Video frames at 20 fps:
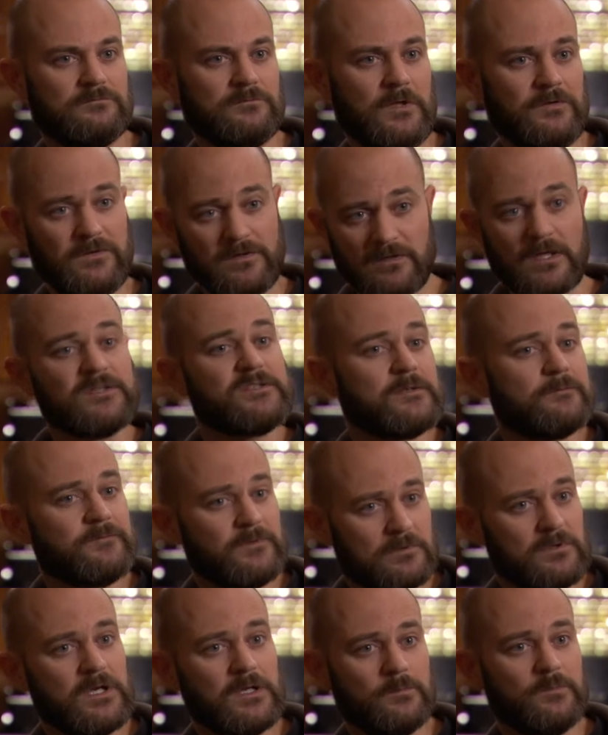I think that's up for
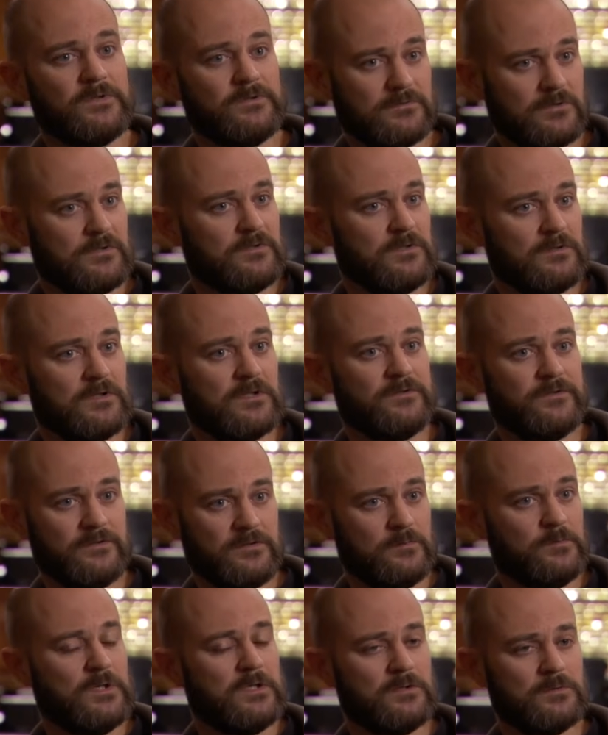grabs. I think that's a
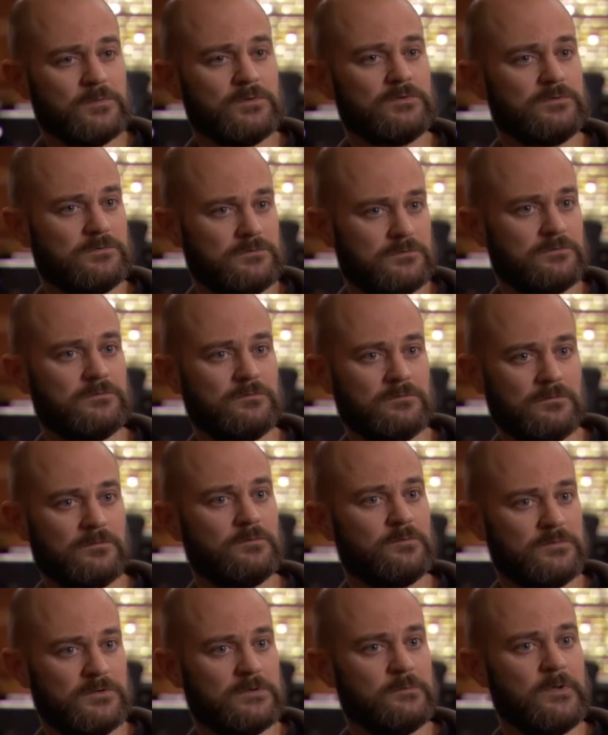debatable
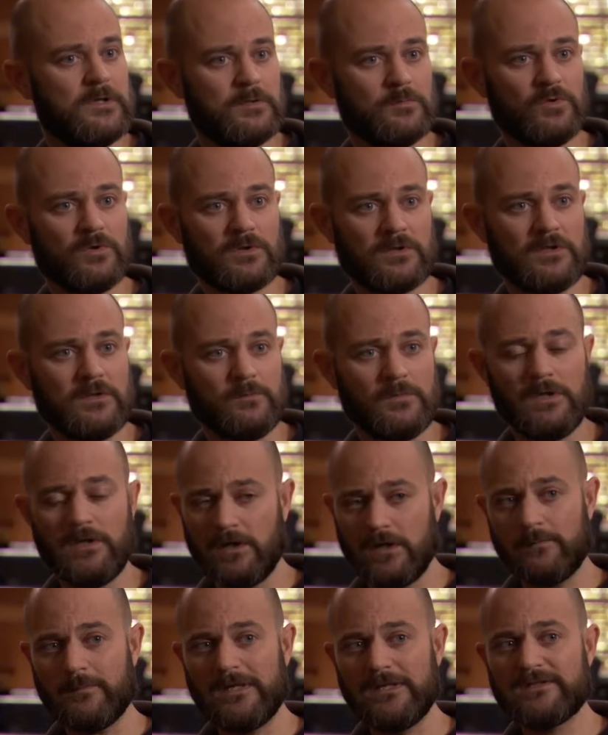claim.
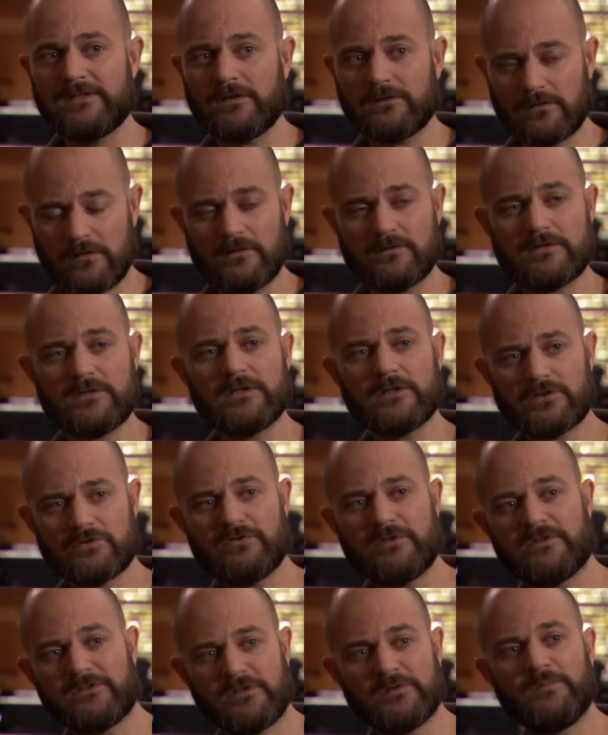It may sound contradictory
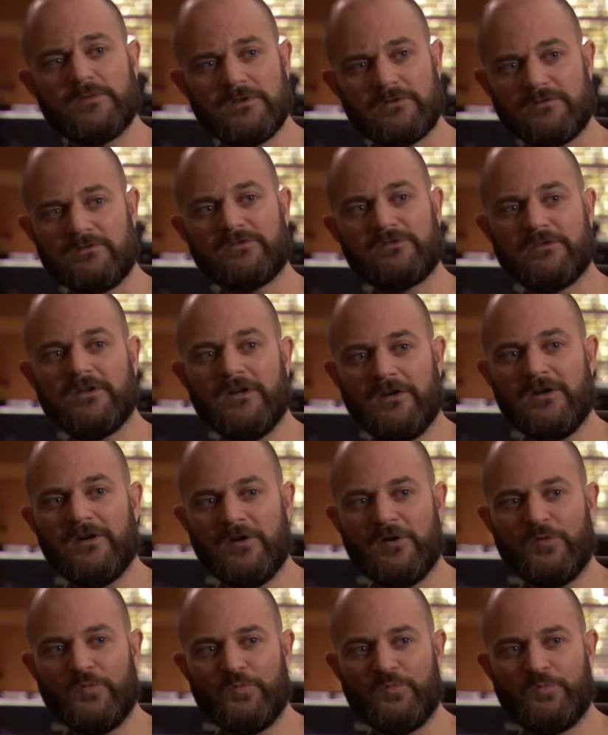to some ears,
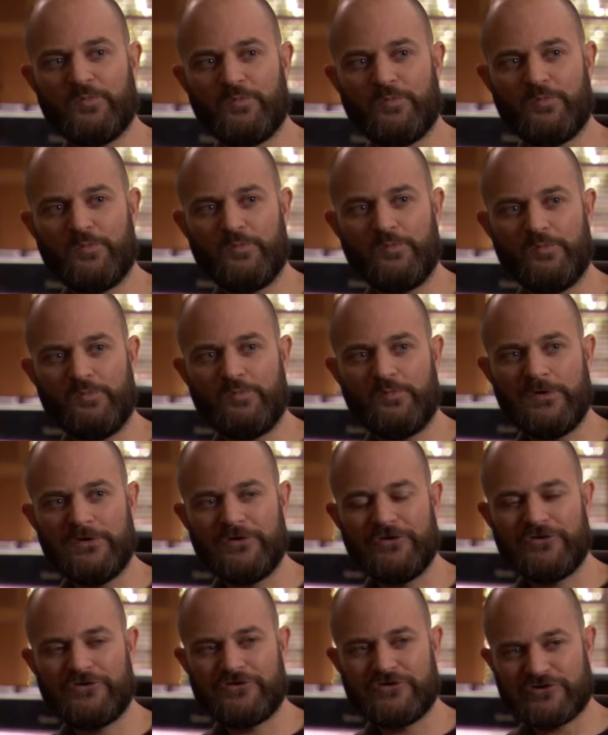
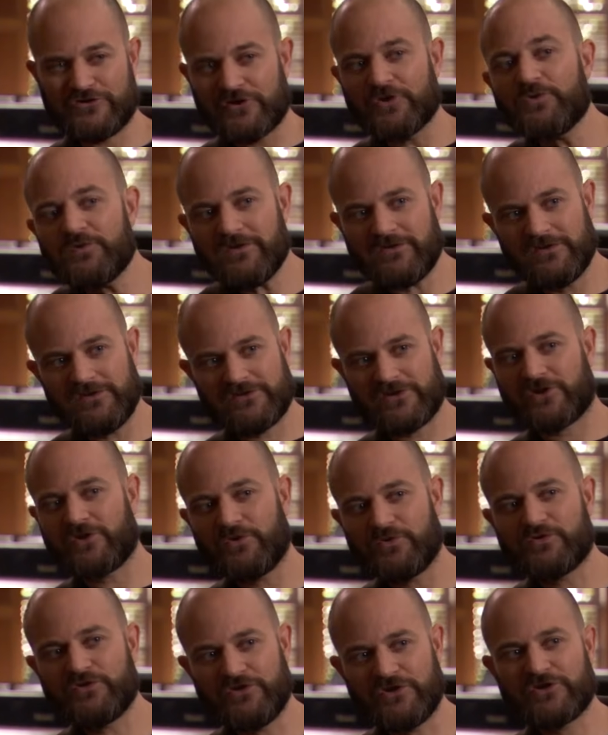but to show that there's a
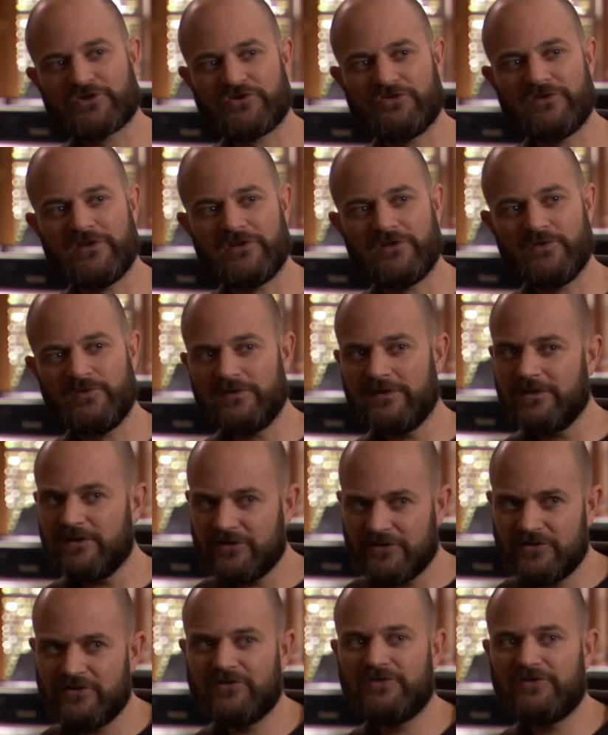contradiction there, you need